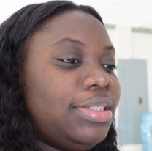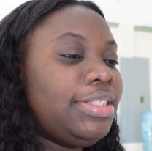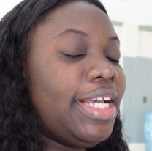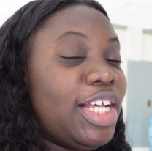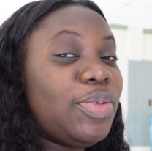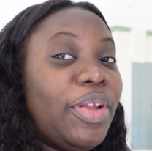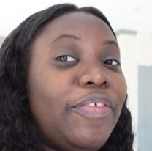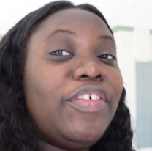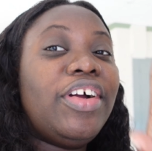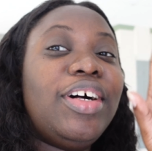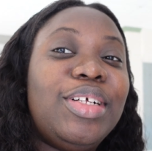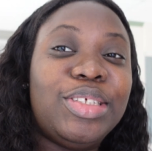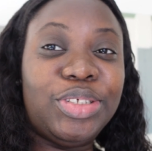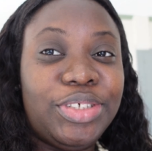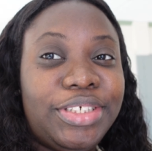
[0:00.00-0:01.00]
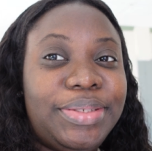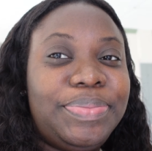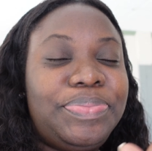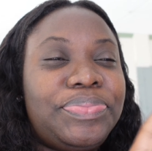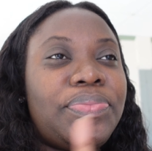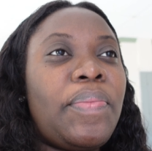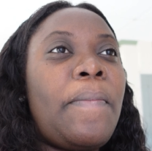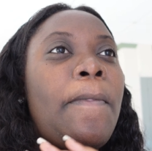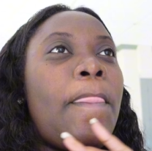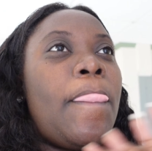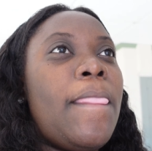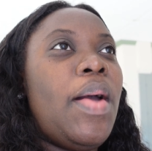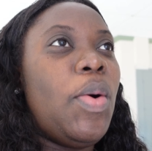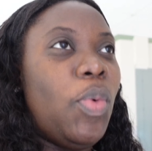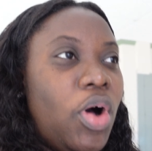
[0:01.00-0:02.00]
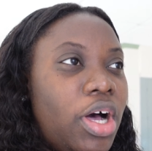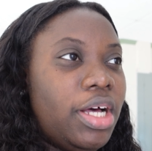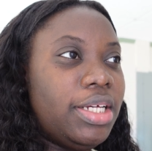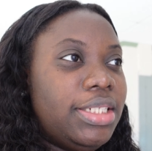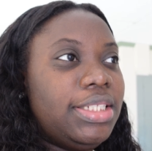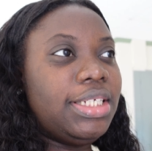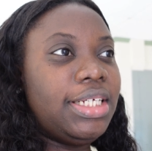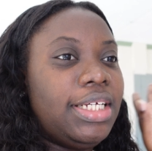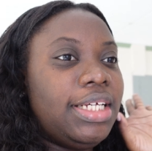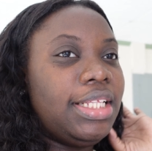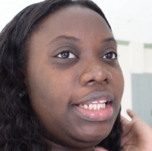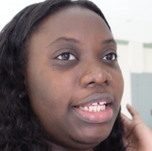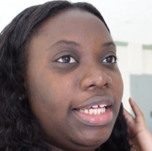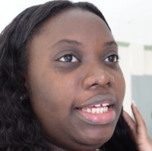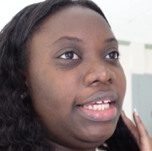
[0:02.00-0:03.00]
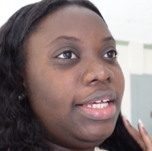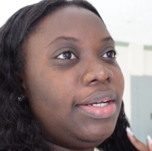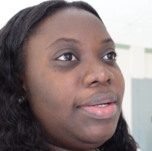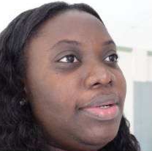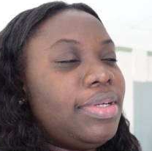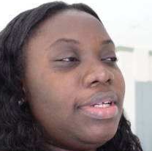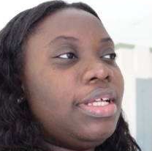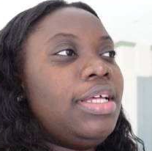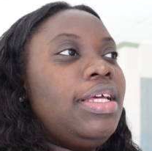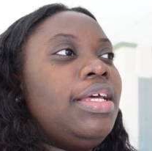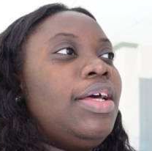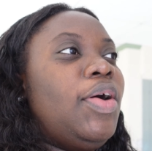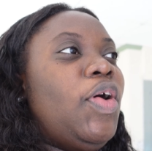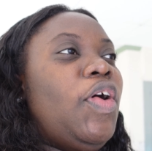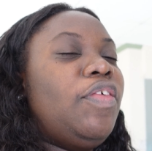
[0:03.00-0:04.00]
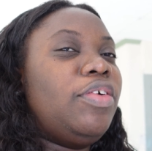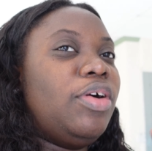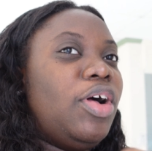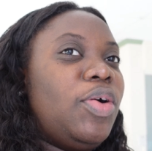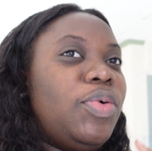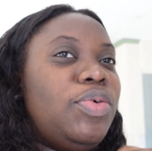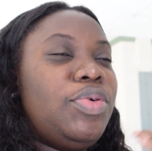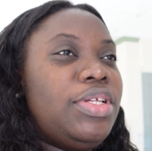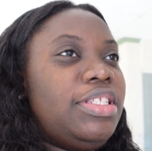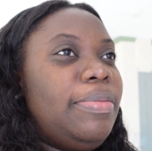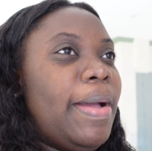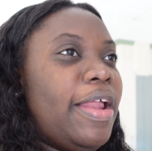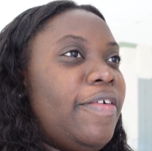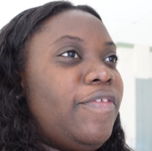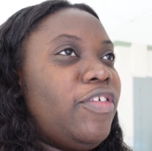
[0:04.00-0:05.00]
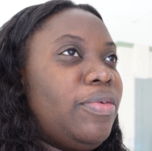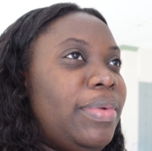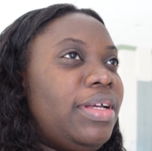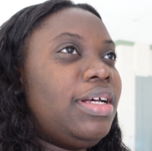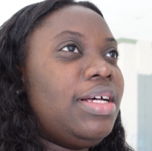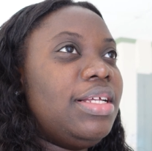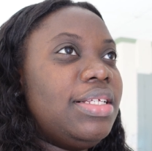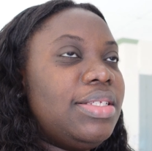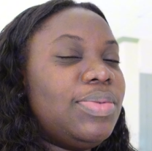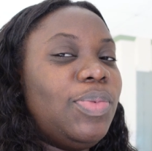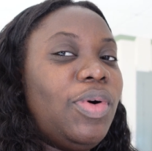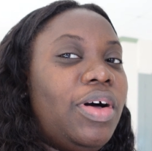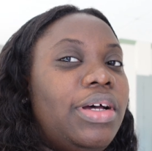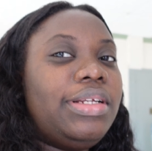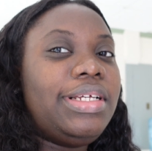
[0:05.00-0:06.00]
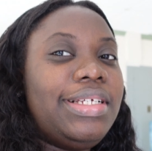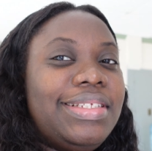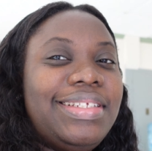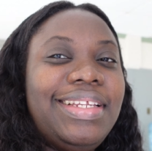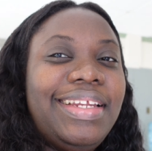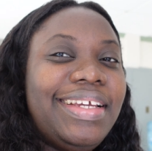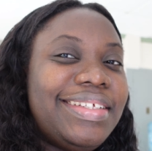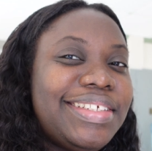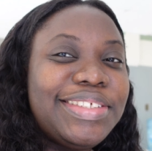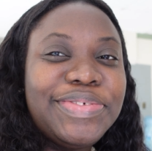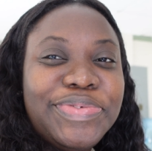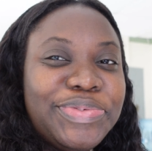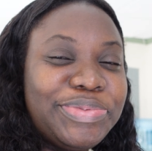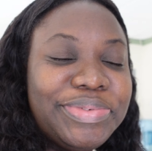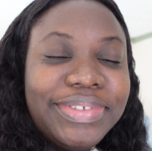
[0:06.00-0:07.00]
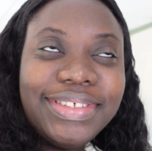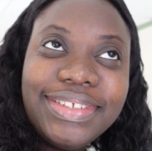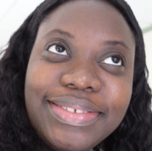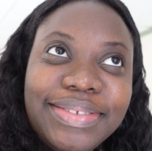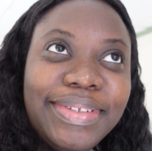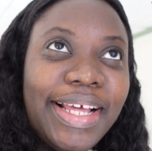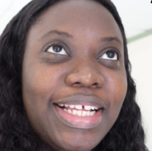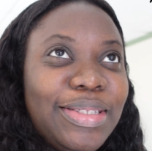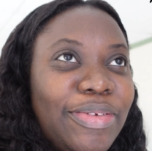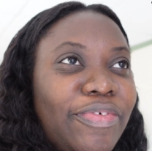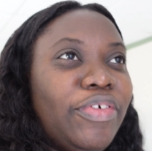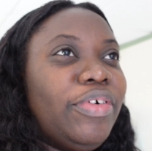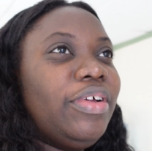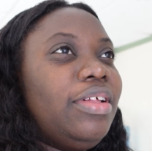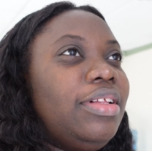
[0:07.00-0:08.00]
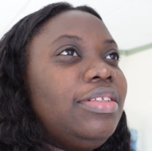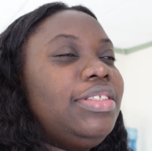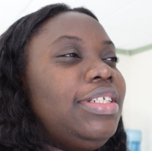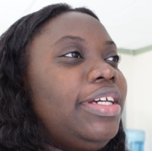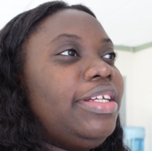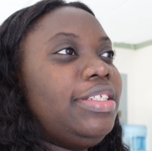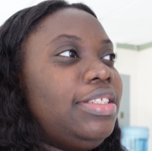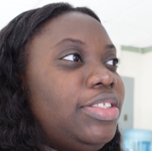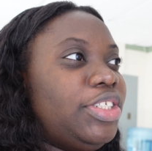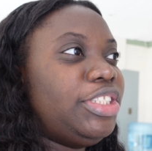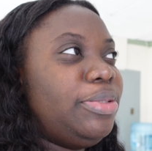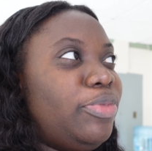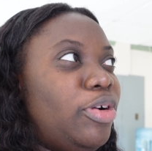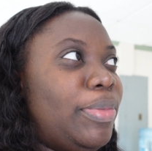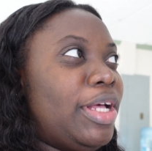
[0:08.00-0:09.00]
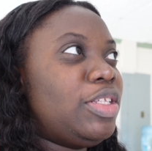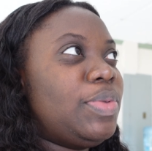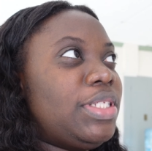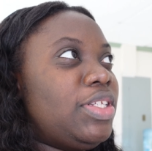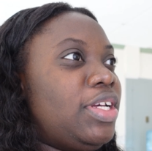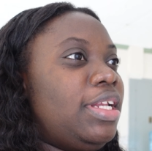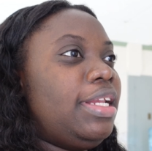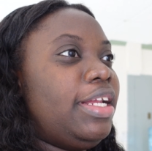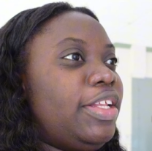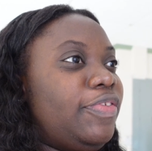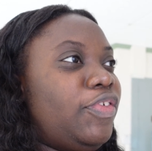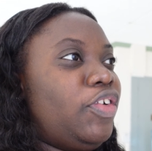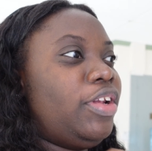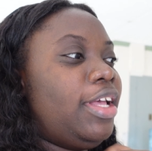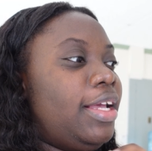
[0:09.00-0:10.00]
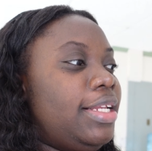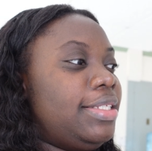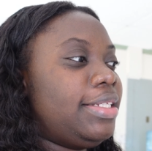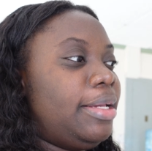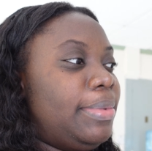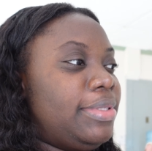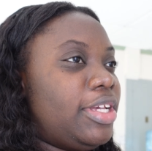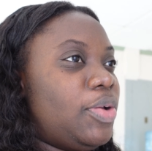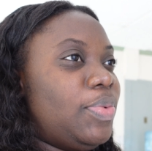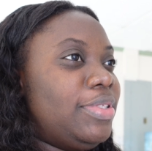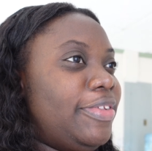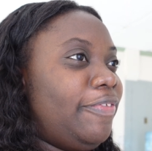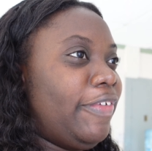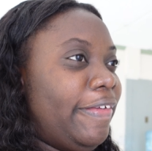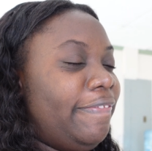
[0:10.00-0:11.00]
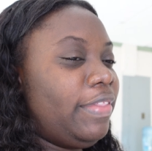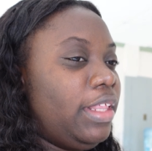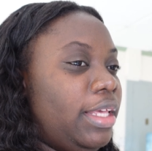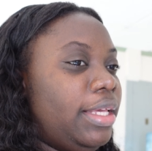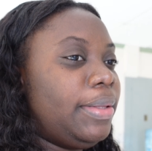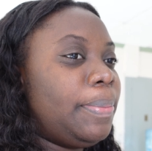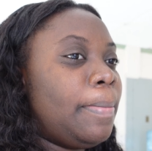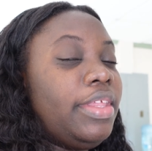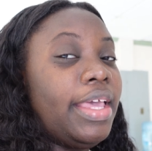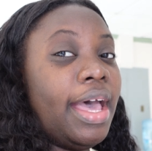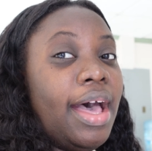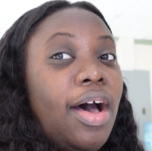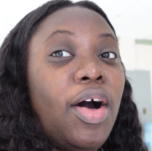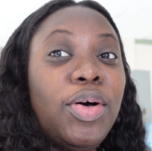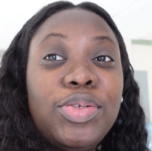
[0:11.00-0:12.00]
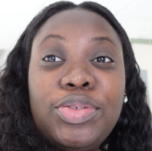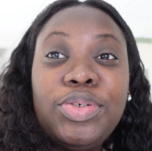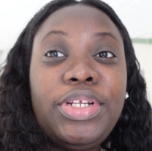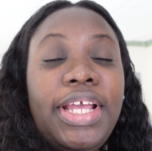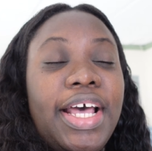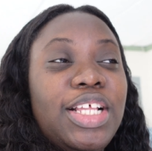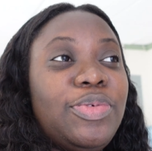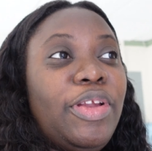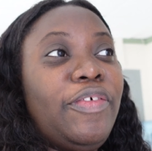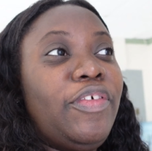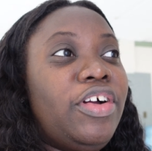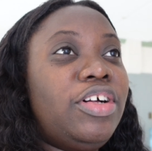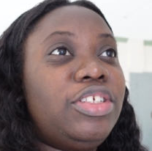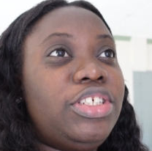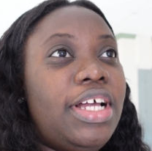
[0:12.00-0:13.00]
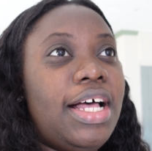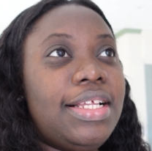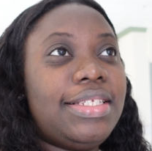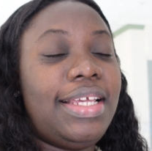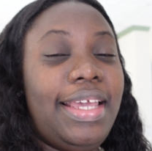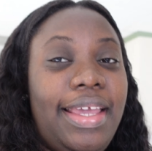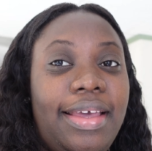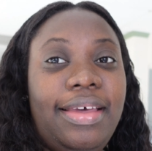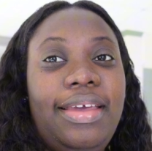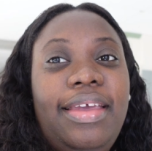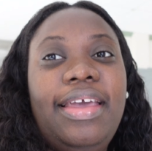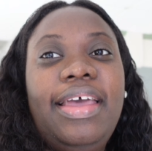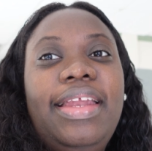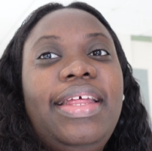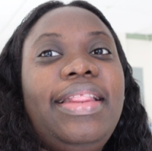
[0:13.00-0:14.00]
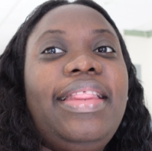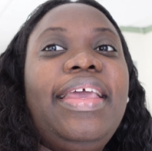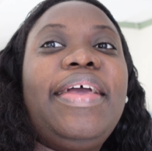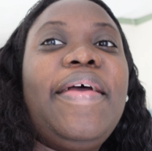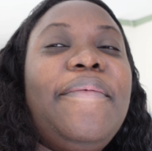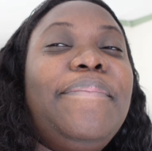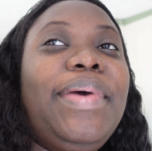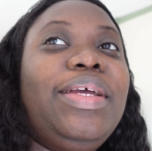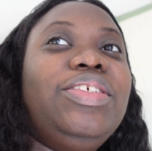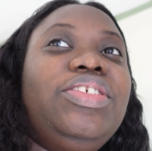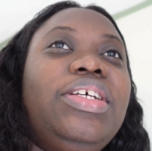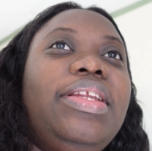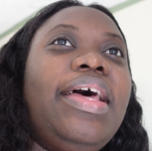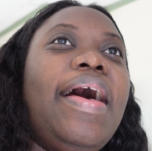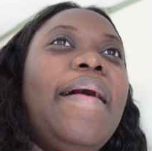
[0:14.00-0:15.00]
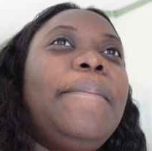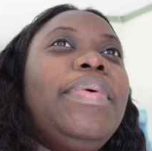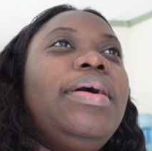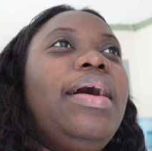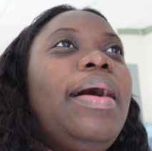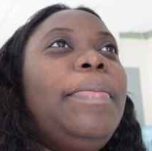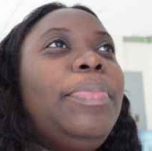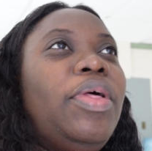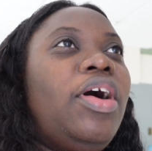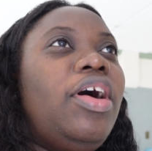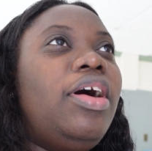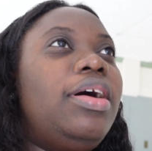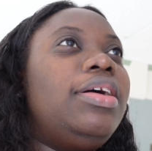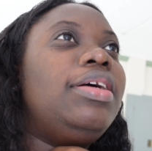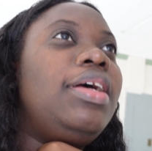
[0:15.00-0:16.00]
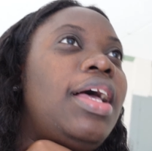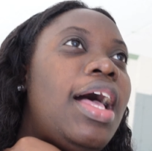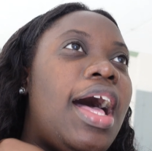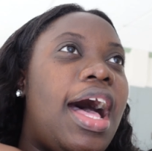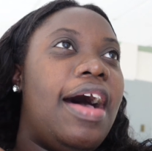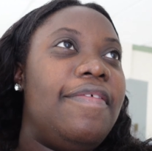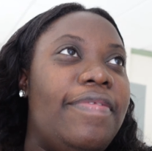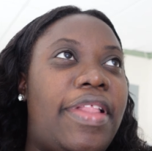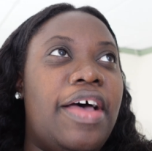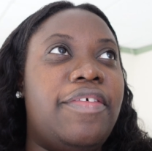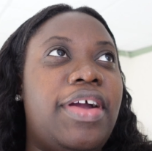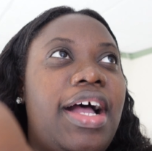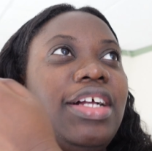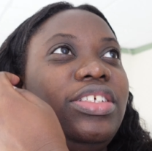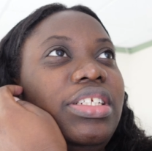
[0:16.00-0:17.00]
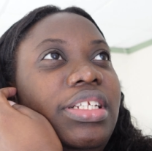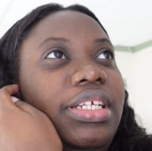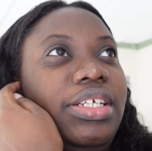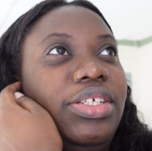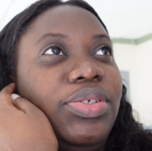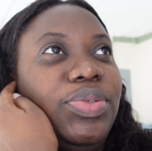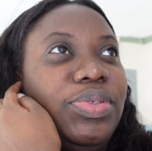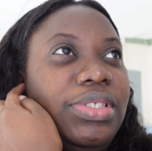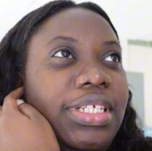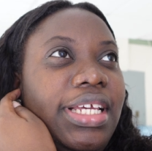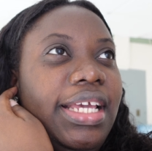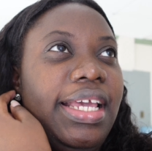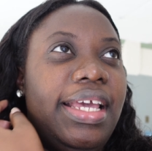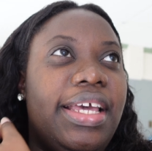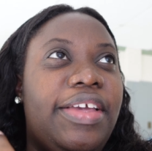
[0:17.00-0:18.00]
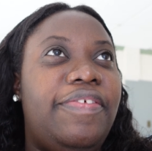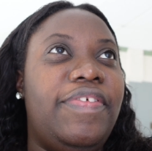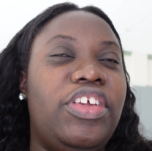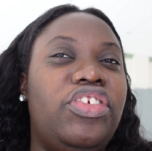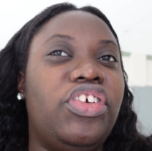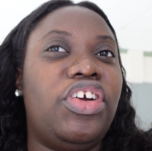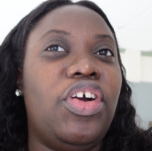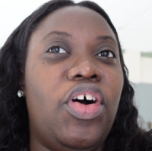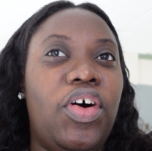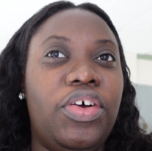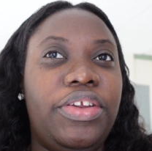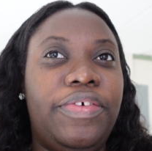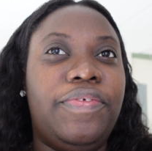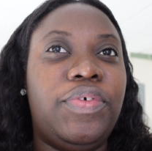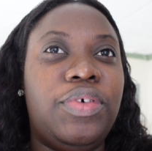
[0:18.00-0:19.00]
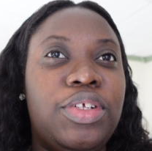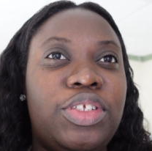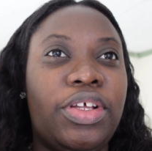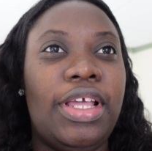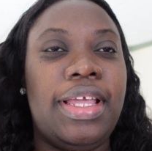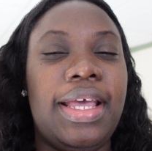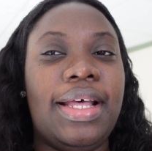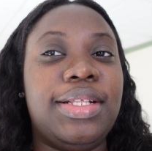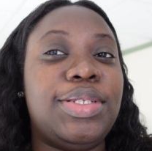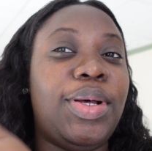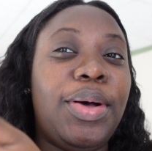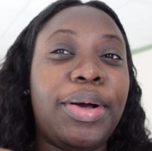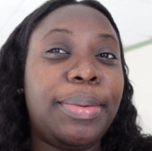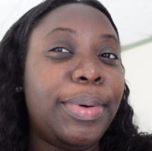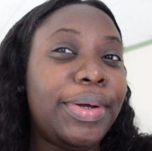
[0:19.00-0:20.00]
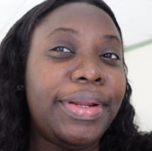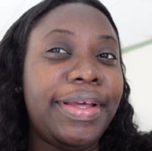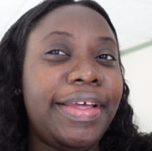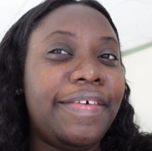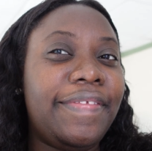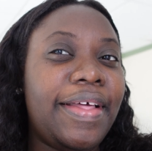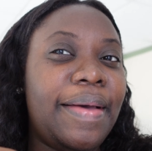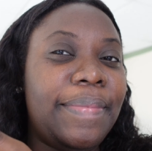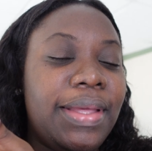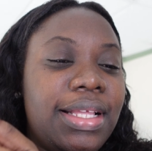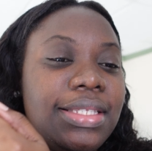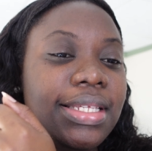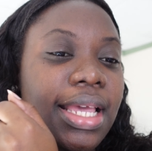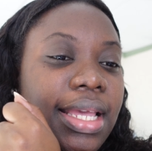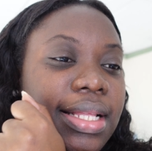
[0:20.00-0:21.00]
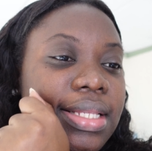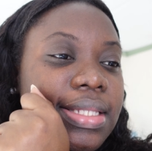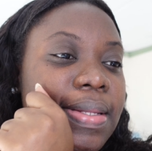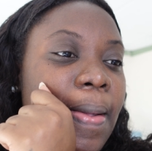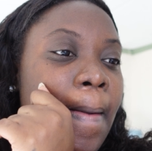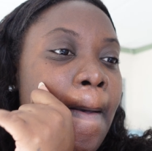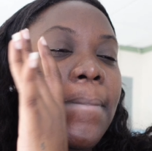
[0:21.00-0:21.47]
The S24 Ultra won, like, overall is the better phone because one is the latest phone. Let's see, for real, the 13 Pro Max was not the latest phone at the time. I think it was the 15. Yeah, also the S24 Ultra has AI. I didn't think I mentioned that, but I've never actually used the AI feature on the phone, so I can't talk about it, if that makes sense.